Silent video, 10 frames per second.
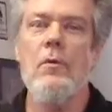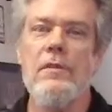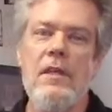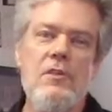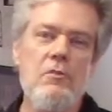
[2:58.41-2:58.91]

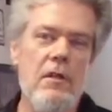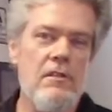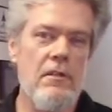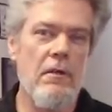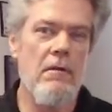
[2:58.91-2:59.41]
With these
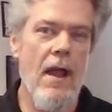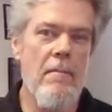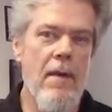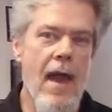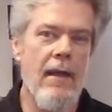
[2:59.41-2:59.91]
tricks in your
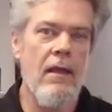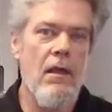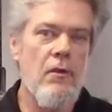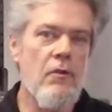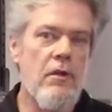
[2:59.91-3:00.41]
grab bag,
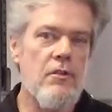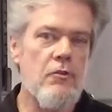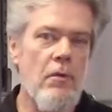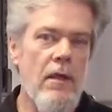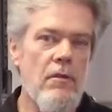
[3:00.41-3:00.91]
you can
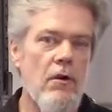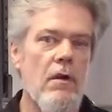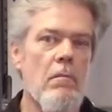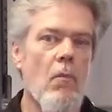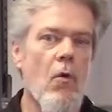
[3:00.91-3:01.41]
train the
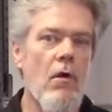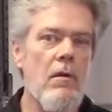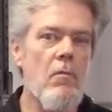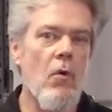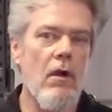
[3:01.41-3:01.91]
hook more
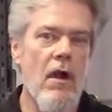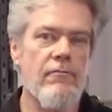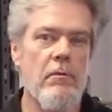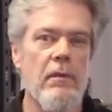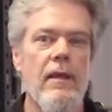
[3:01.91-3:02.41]
and more
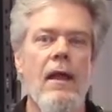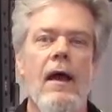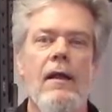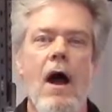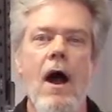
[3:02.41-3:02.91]
comfortably
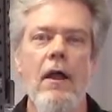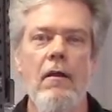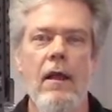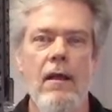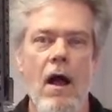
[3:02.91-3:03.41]
at
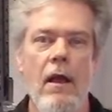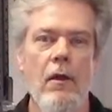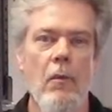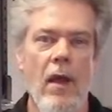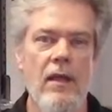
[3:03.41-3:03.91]
higher and
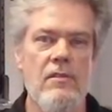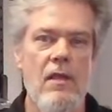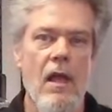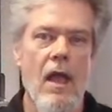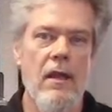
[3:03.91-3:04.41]
higher weights
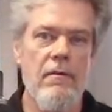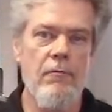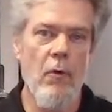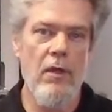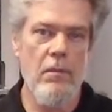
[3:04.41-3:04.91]
and avoid the